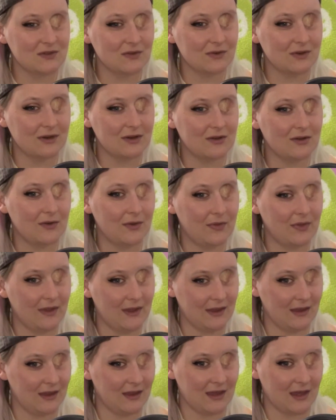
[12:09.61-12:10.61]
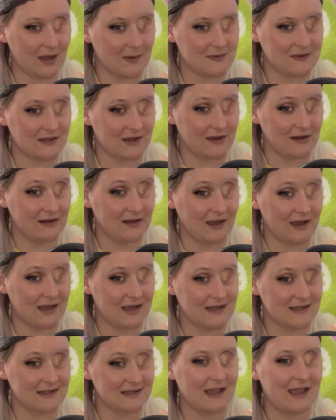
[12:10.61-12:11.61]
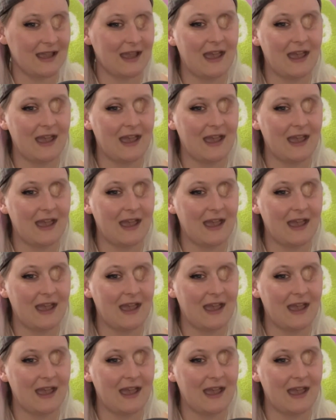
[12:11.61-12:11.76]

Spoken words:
critical thinking caps on, guys,